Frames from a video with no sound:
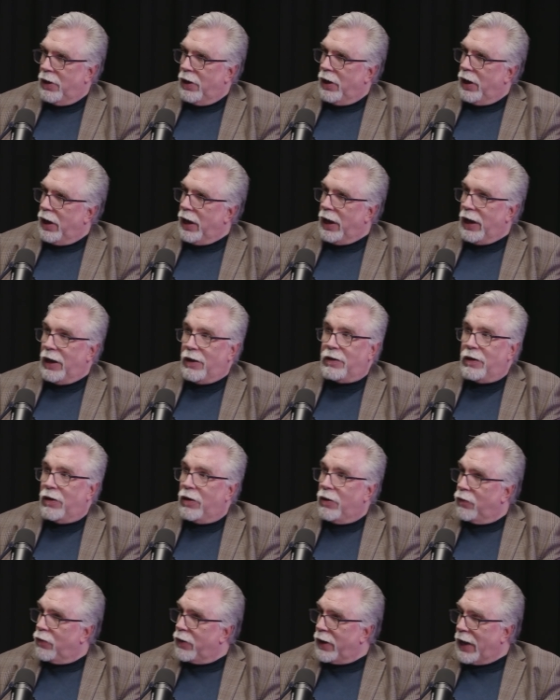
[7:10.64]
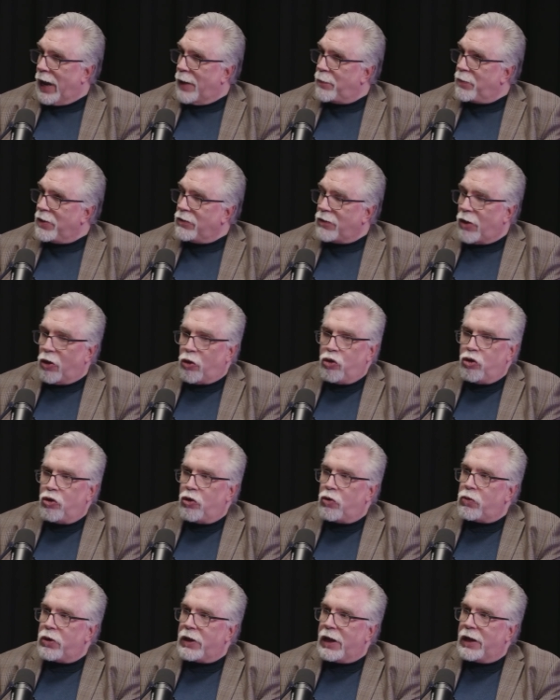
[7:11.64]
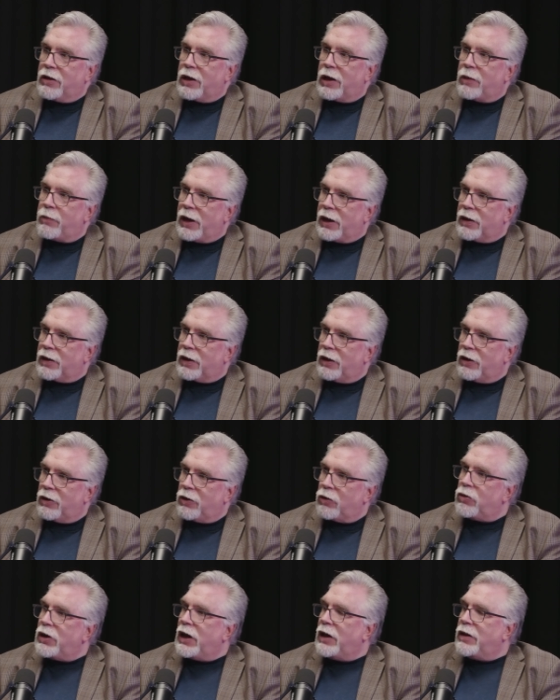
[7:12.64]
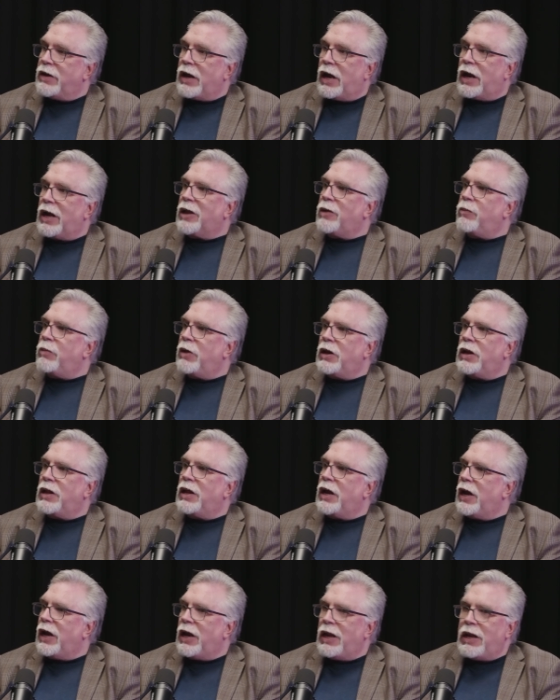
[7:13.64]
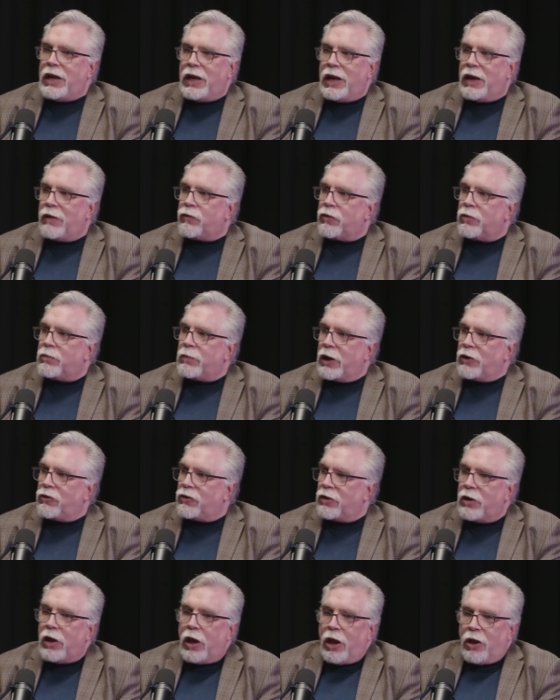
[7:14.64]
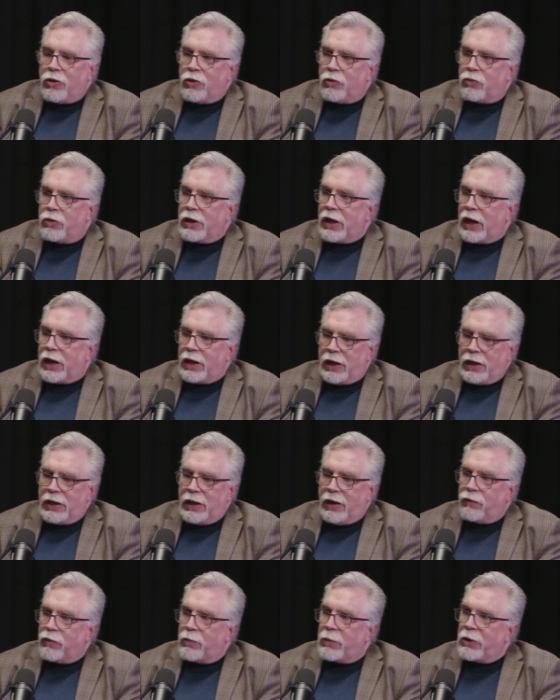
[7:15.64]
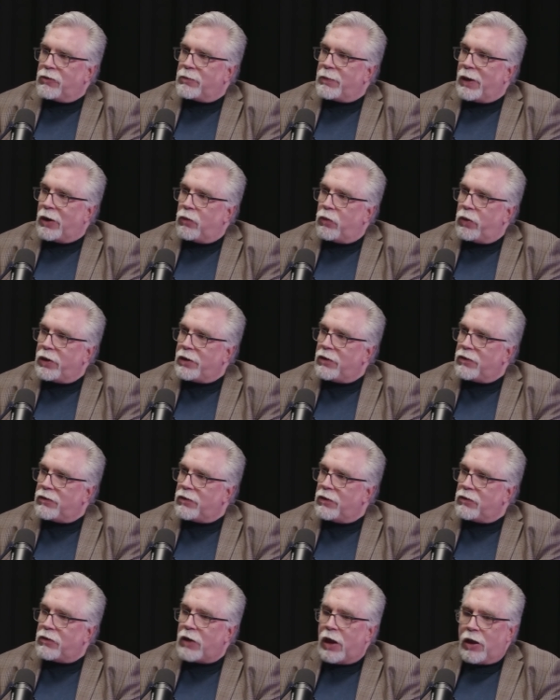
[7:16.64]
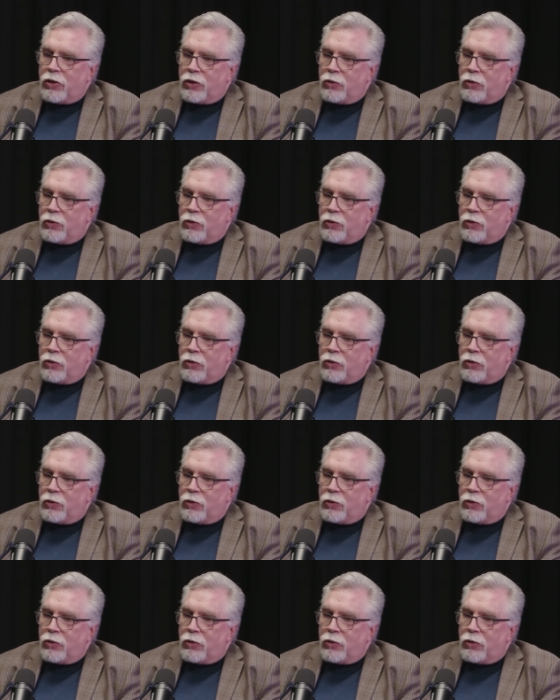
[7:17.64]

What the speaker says: And what happens? No one had come out there. No one had documented any information. No one got any information about witnesses.